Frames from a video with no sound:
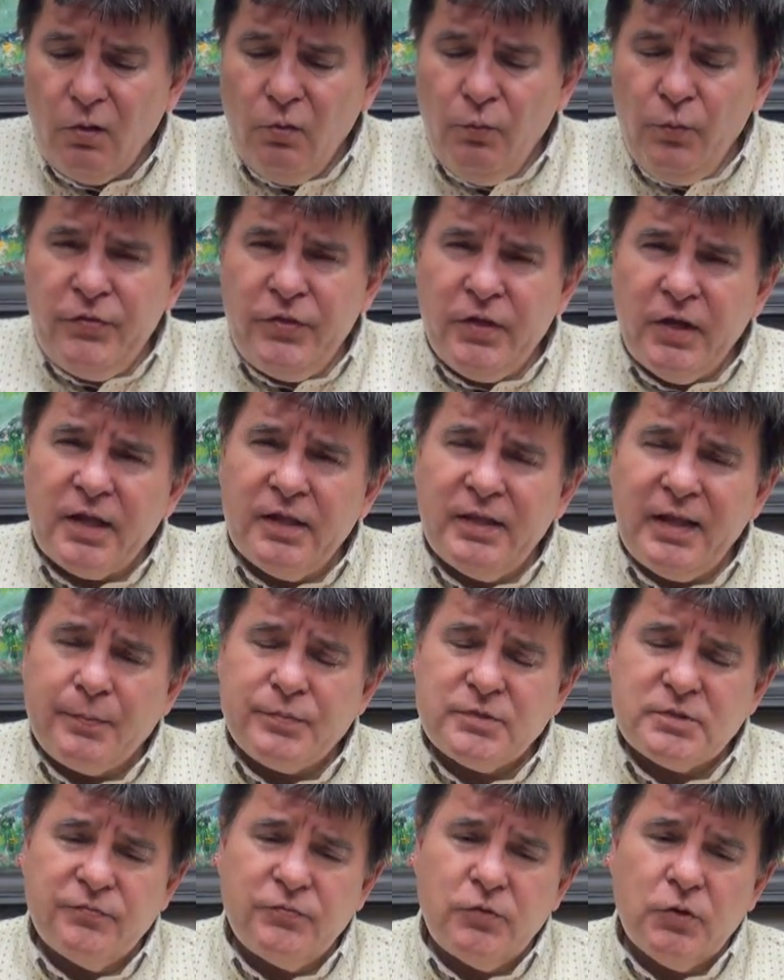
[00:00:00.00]
With the
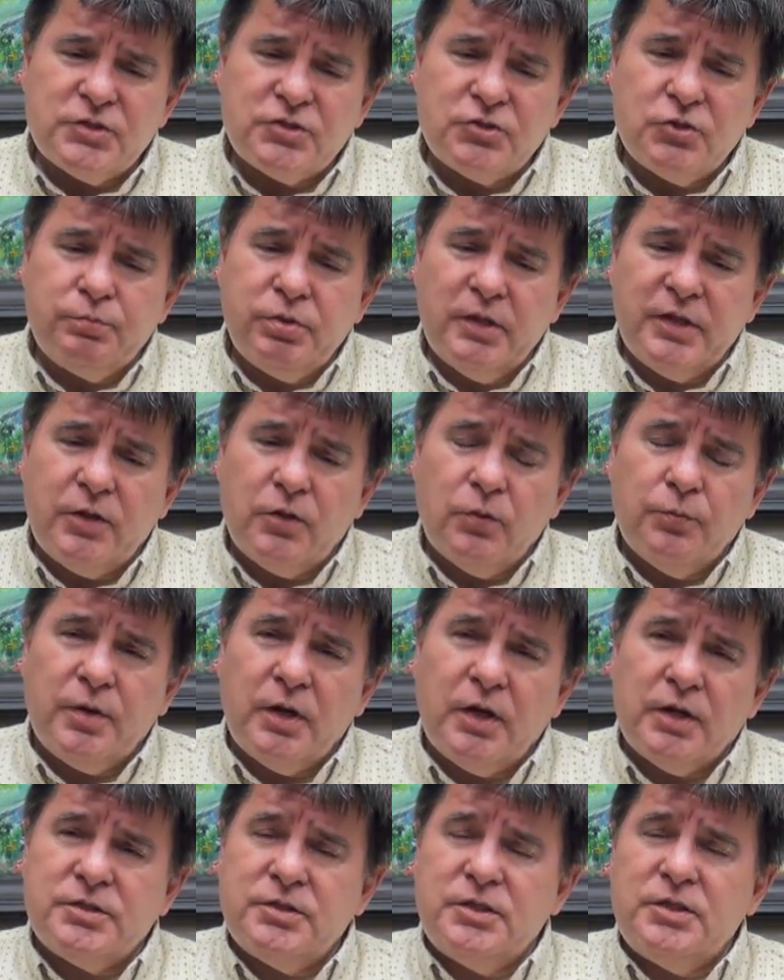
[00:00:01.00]
collapse of those two political
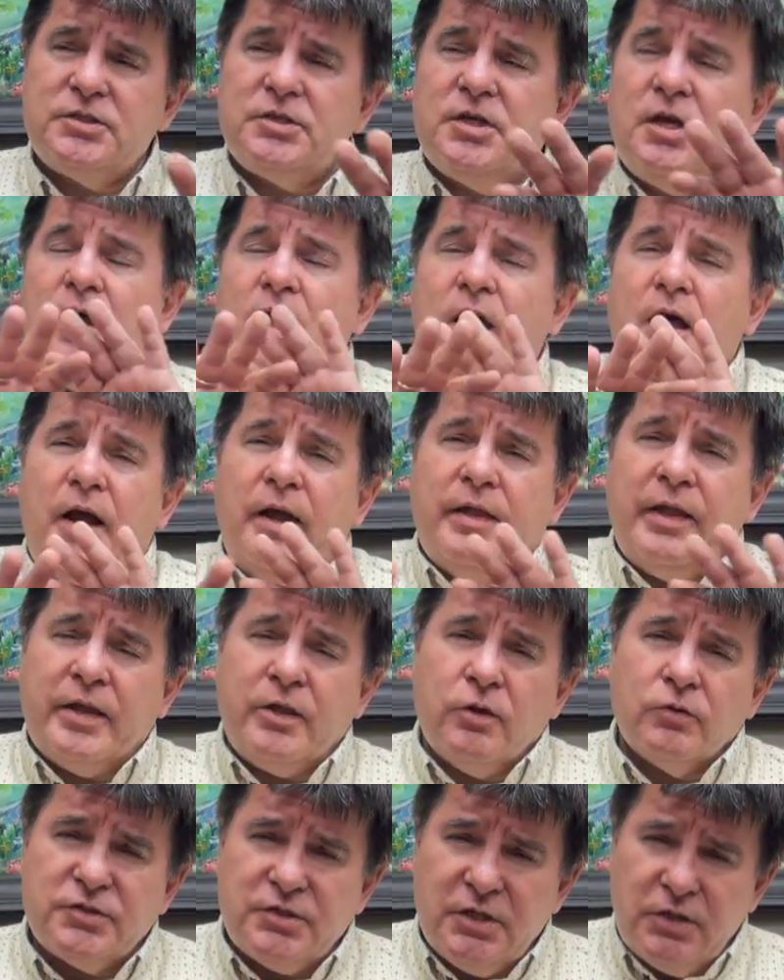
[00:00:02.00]
parties, and I
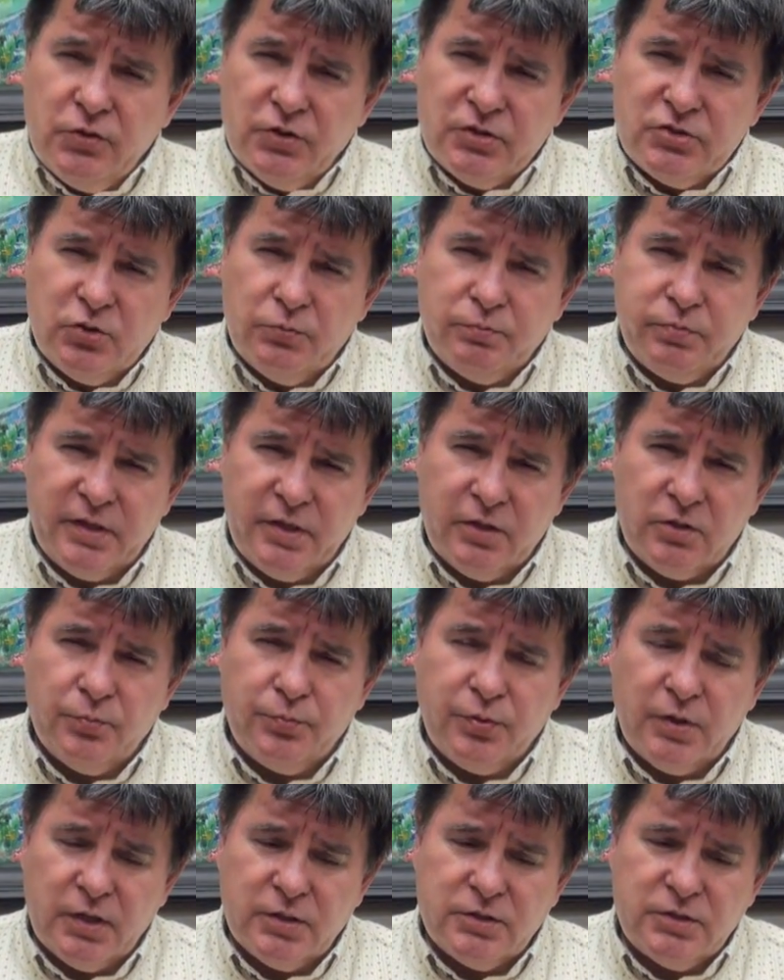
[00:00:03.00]
don't see those two political
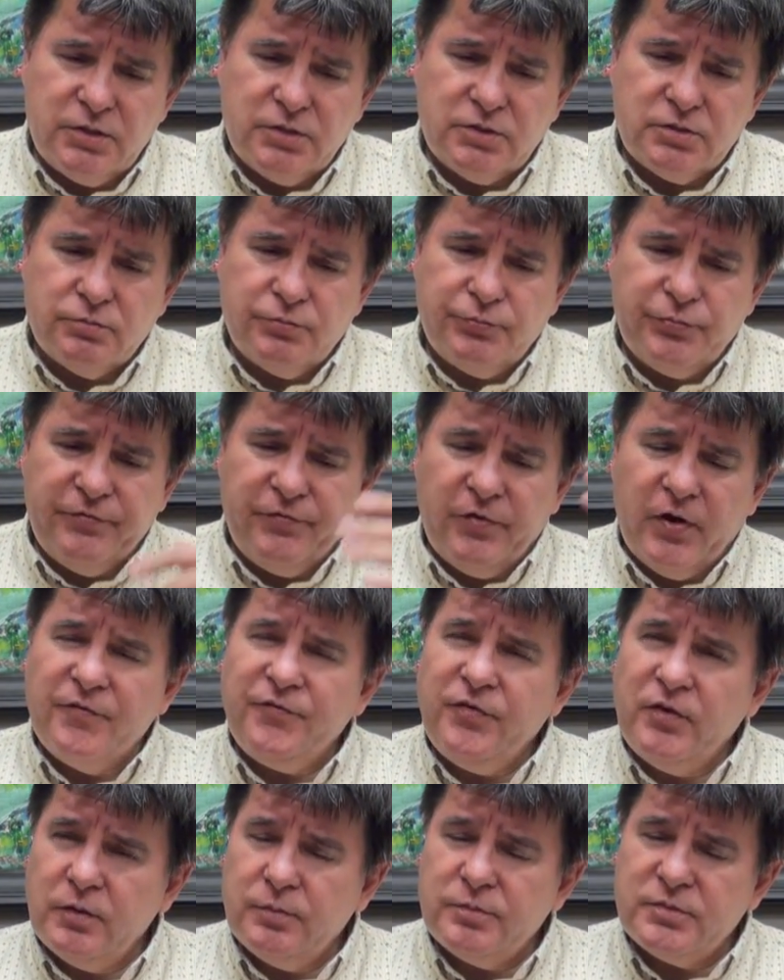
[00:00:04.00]
parties
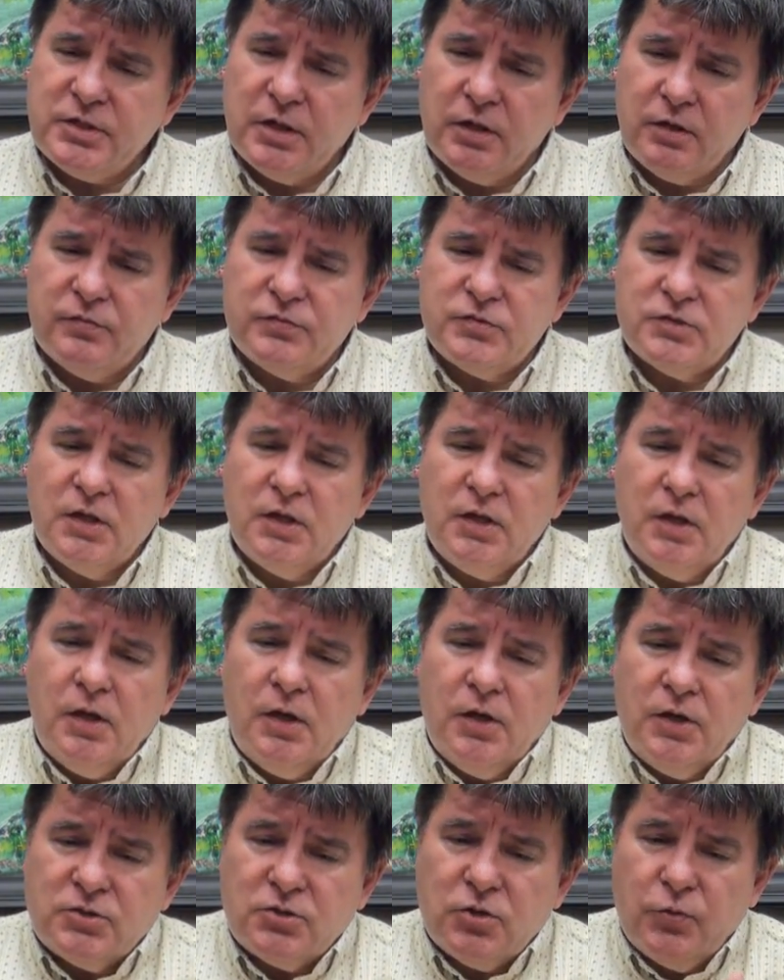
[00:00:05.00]
reviving themselves,
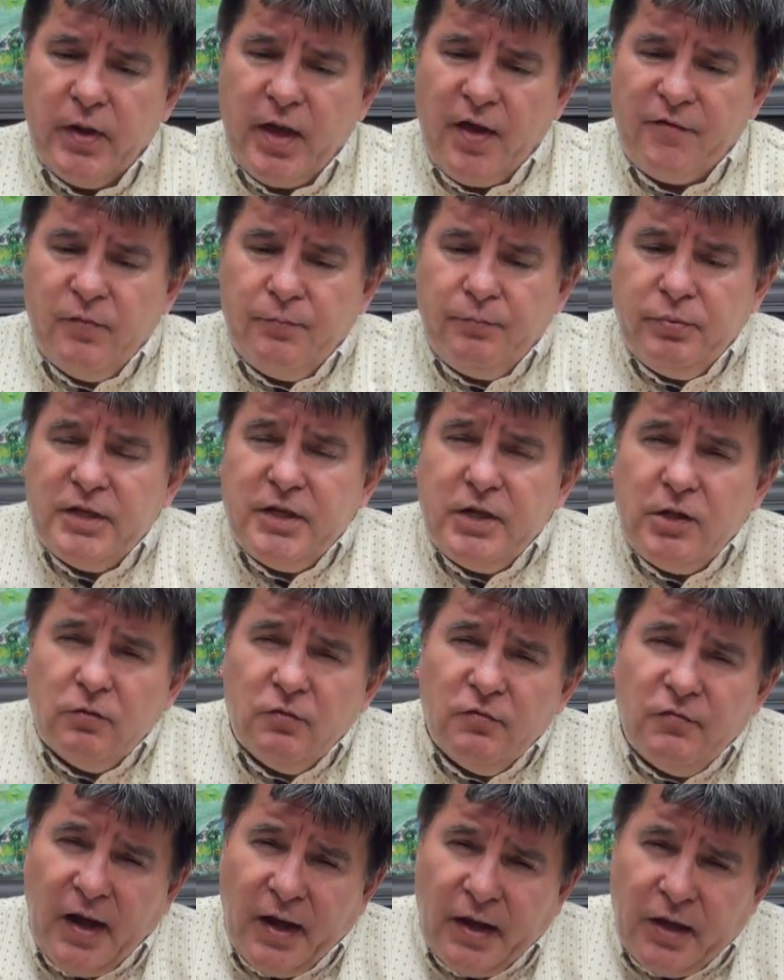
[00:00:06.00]
so we have a
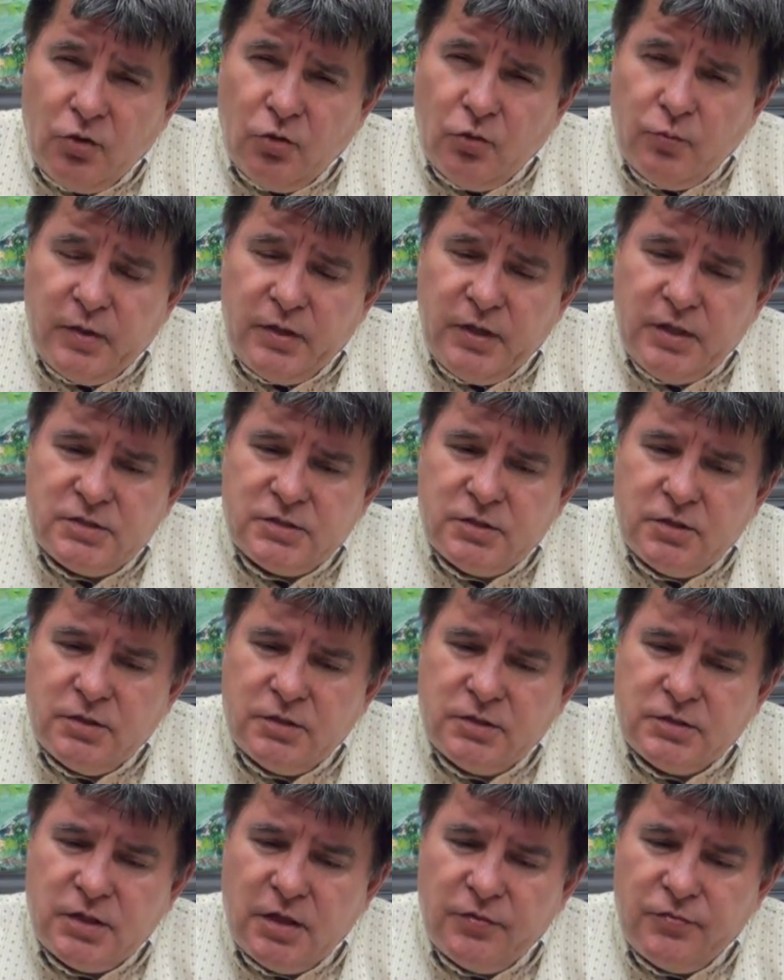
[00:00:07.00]
political vacuum in eastern
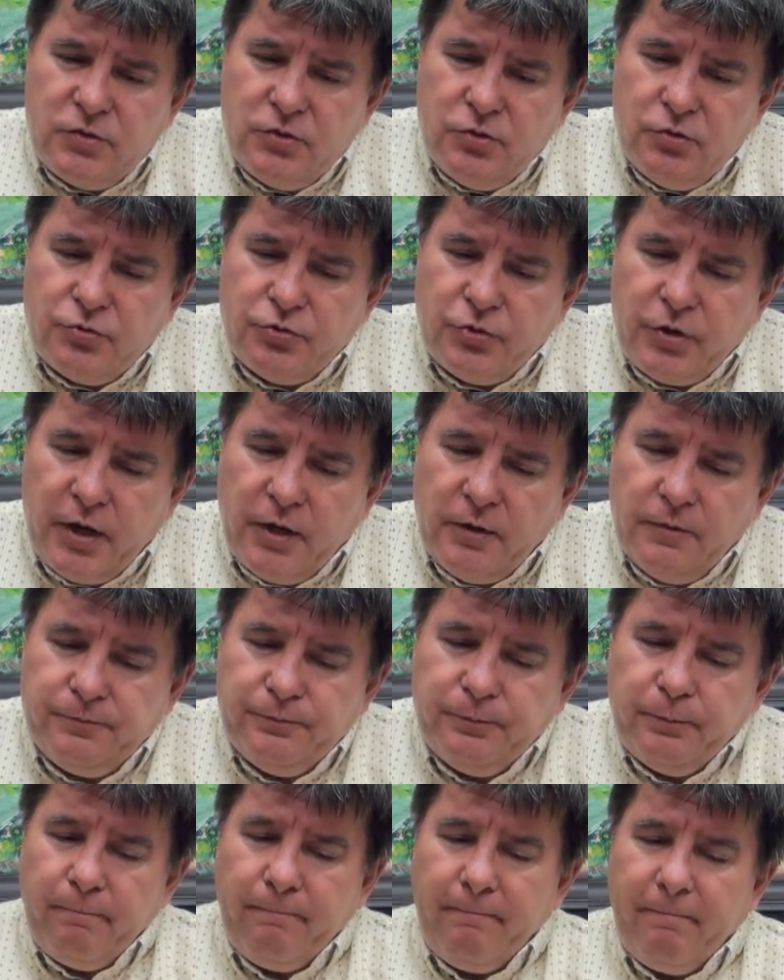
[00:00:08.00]
and southern Ukraine.